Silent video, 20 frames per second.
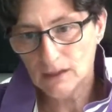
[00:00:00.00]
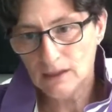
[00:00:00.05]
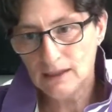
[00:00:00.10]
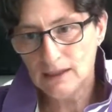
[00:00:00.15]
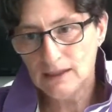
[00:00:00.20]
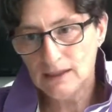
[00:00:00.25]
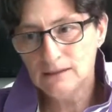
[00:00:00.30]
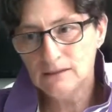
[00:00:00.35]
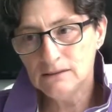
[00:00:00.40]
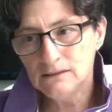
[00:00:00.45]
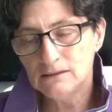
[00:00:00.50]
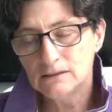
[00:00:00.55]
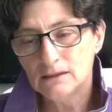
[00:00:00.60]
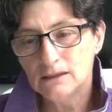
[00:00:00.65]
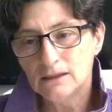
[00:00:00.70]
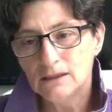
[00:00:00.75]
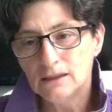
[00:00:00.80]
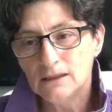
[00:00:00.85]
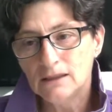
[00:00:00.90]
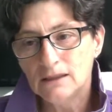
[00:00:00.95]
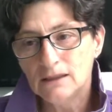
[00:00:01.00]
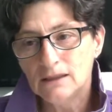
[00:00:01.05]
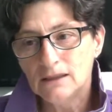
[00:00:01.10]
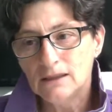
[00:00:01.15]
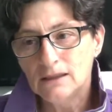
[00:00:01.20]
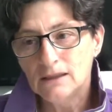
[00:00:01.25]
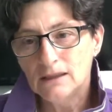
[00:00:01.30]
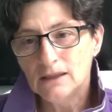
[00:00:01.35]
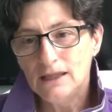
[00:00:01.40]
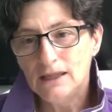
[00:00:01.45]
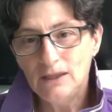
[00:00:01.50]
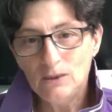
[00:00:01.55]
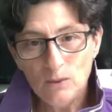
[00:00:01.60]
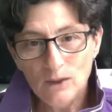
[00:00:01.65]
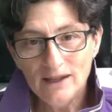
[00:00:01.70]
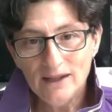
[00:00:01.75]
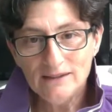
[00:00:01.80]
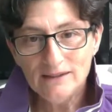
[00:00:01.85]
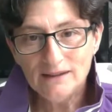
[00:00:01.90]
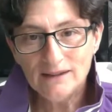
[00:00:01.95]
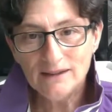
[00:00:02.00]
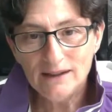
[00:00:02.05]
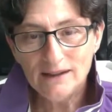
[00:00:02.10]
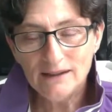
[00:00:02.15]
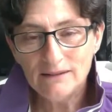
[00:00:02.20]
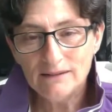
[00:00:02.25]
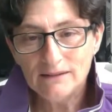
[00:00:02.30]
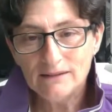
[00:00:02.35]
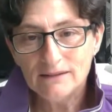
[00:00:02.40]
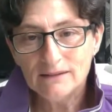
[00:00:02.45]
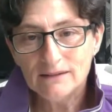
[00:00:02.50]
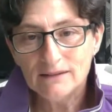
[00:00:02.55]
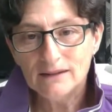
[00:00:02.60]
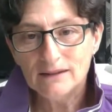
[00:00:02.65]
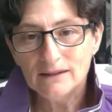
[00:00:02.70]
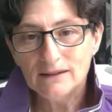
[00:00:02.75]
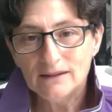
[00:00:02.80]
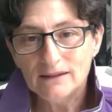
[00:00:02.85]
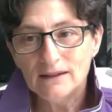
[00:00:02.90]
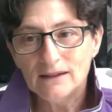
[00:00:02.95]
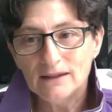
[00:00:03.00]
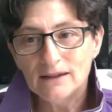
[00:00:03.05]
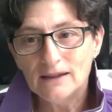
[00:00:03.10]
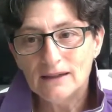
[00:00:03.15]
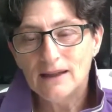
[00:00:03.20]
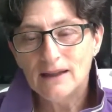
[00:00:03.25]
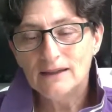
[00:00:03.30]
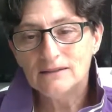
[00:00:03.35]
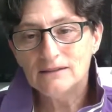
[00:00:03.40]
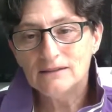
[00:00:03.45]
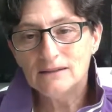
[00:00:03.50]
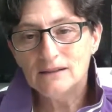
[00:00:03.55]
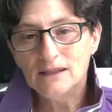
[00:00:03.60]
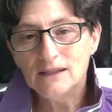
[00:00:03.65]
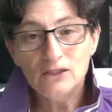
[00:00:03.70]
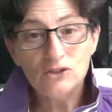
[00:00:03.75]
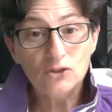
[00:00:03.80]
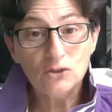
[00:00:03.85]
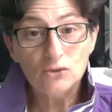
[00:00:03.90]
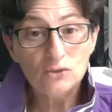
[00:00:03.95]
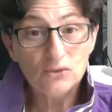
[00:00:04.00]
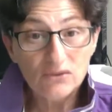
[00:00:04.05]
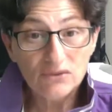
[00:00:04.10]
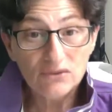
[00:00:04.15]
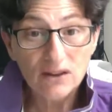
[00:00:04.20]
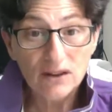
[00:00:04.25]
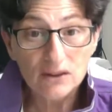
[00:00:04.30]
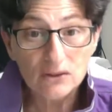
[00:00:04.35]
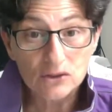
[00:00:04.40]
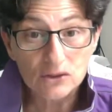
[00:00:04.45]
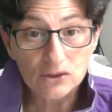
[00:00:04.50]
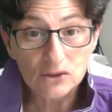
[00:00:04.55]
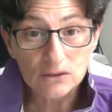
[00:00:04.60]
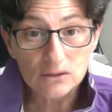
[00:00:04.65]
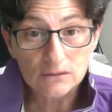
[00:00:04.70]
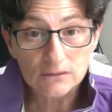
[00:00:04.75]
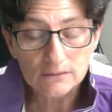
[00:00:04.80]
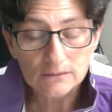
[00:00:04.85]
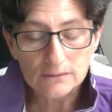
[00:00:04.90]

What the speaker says: And he went there and he chose Fudge.